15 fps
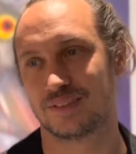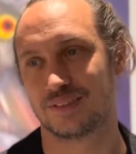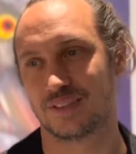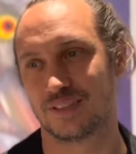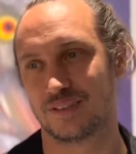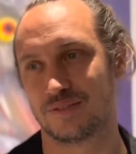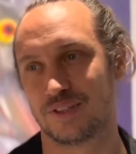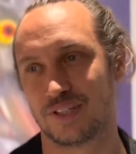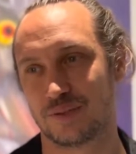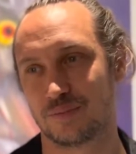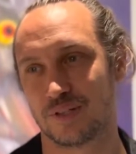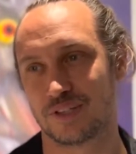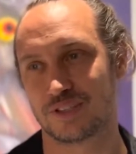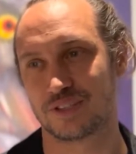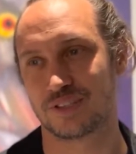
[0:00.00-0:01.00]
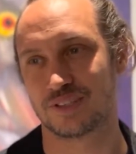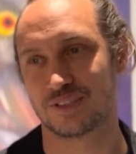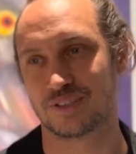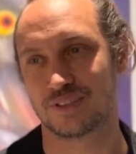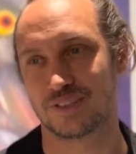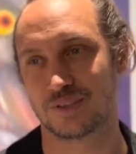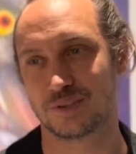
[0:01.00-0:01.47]
very much, and
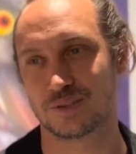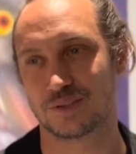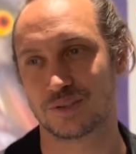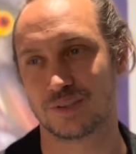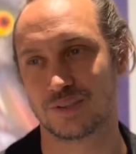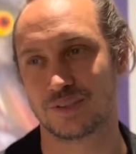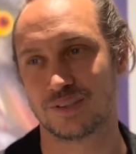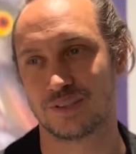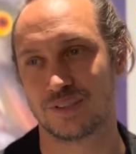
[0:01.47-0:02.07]
also,